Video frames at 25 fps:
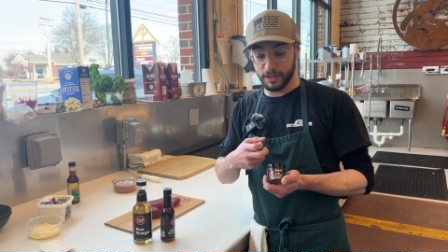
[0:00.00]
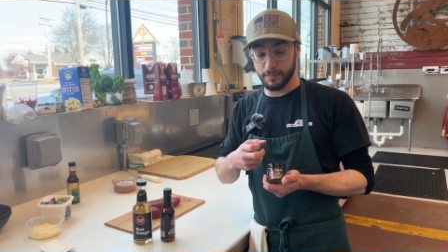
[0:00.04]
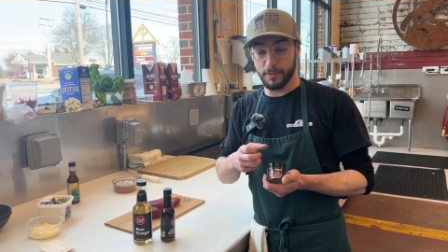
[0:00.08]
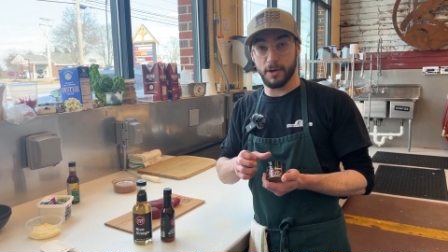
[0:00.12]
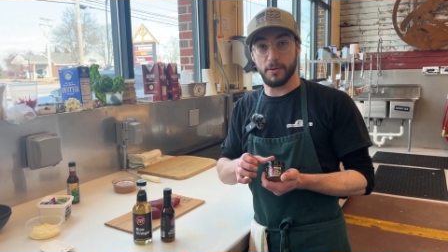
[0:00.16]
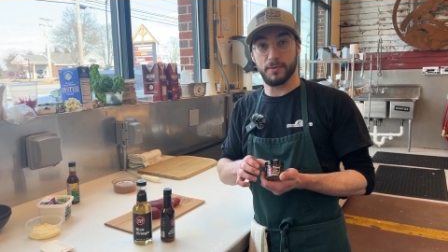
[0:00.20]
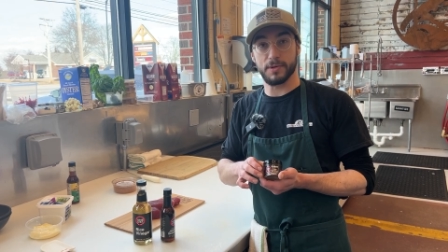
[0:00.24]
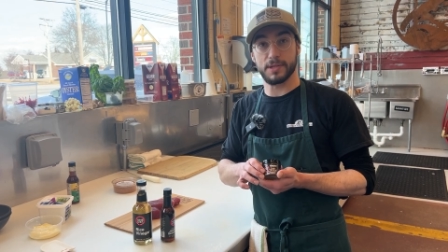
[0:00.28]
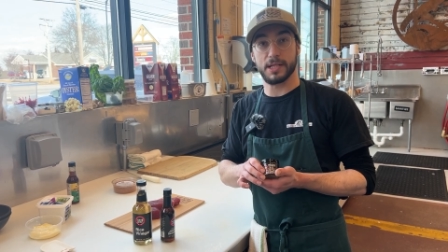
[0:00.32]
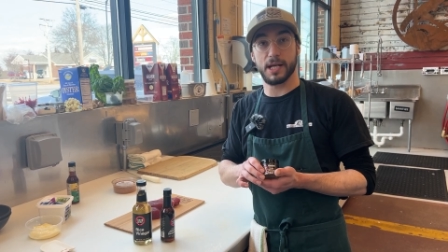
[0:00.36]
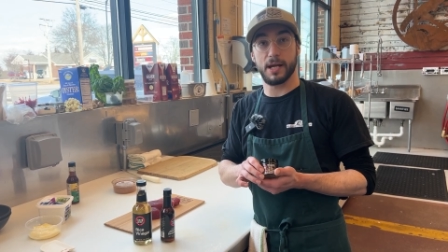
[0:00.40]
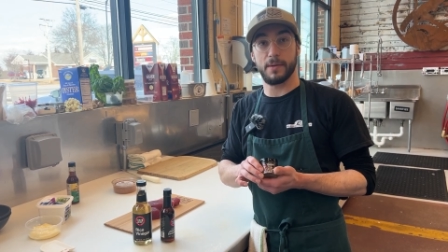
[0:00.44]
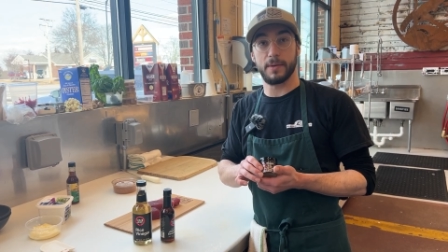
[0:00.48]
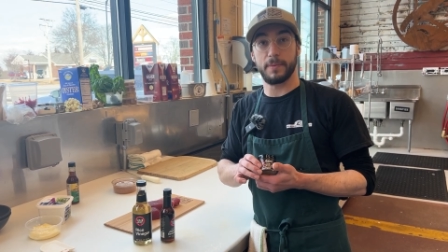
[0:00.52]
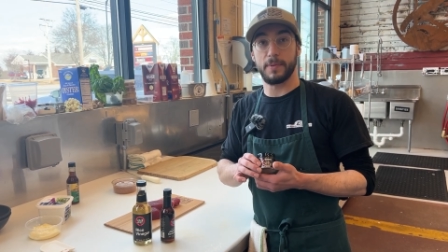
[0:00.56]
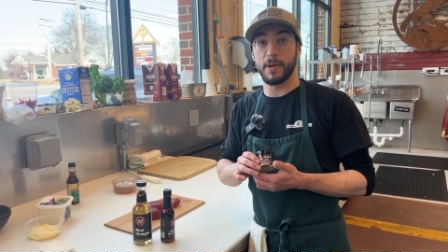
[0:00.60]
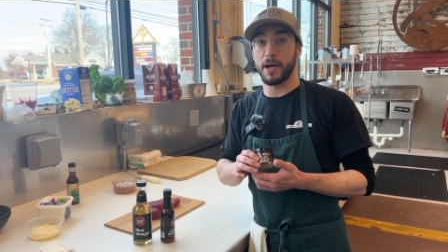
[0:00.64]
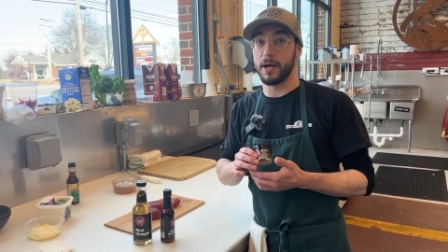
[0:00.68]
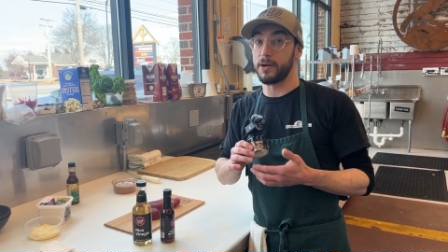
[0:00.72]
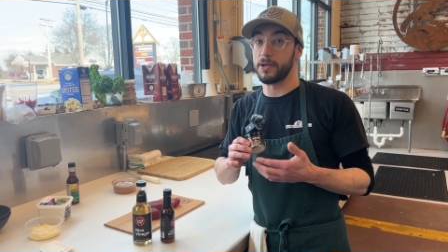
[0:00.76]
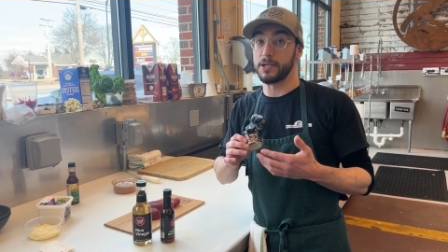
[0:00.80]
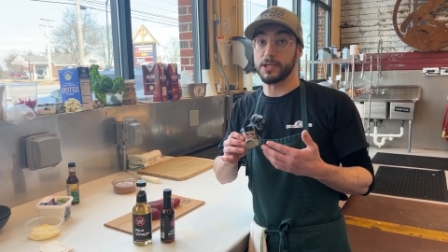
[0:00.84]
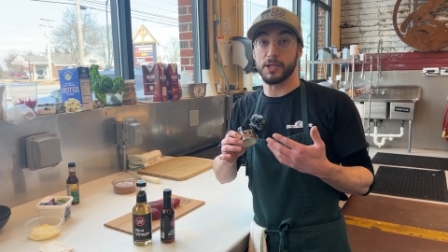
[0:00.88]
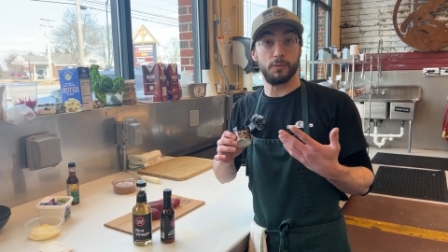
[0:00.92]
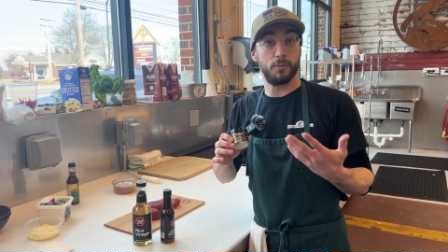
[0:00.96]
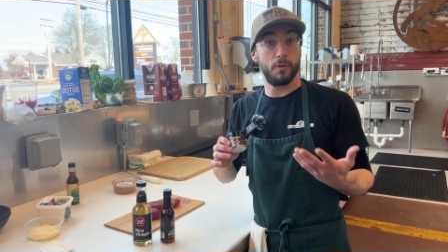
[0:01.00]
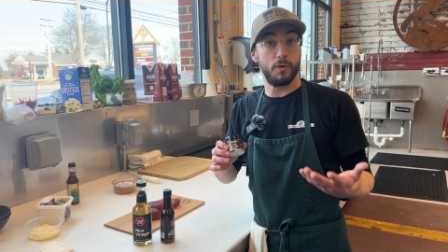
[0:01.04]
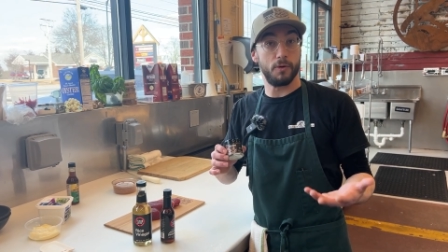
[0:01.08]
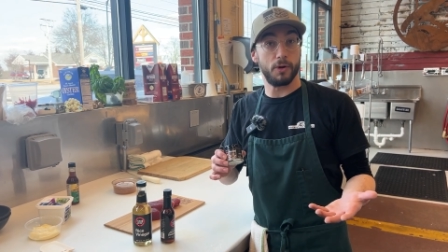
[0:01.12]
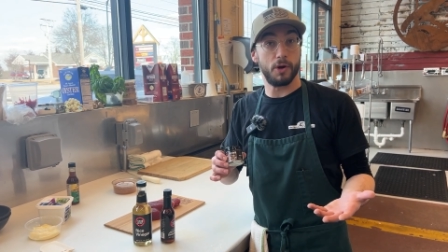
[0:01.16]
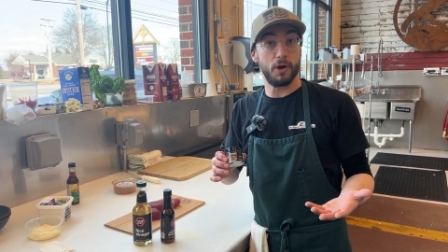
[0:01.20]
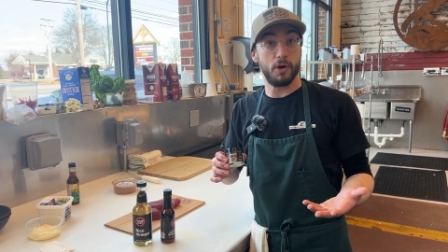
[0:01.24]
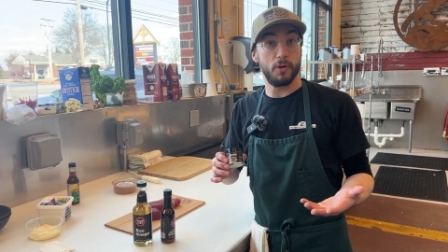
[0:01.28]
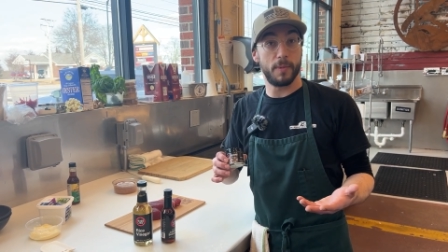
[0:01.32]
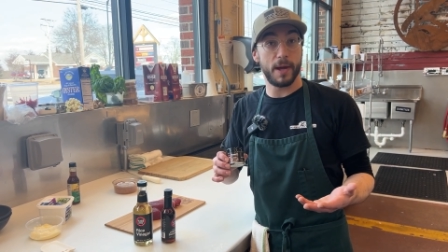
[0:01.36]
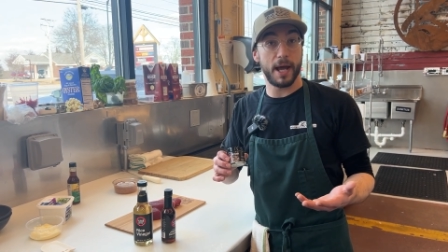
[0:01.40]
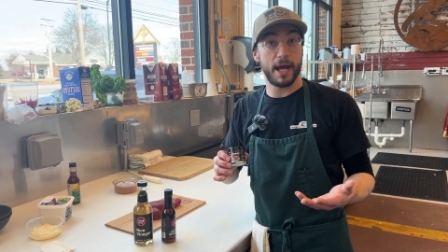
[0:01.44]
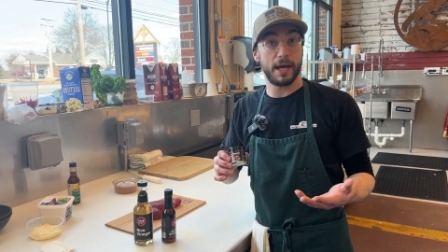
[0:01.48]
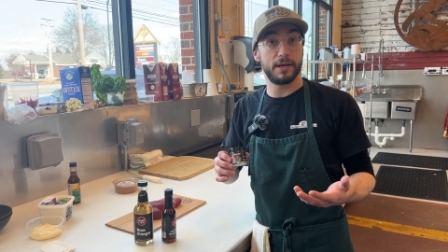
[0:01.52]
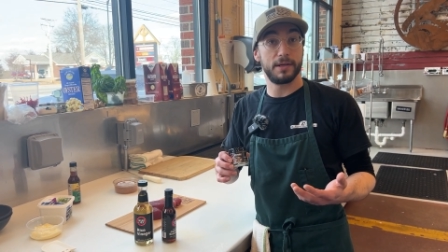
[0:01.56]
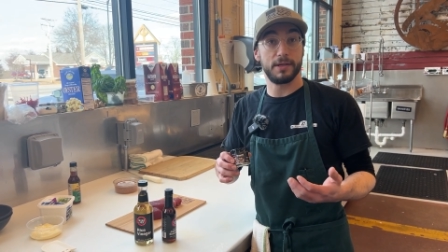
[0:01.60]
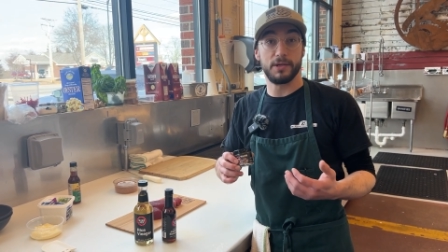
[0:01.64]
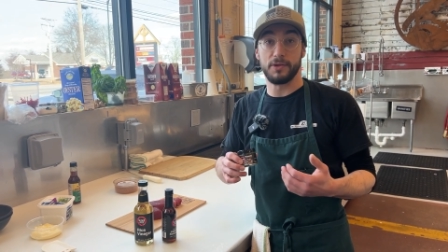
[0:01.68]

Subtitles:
about wasabi powder is it won't go bad.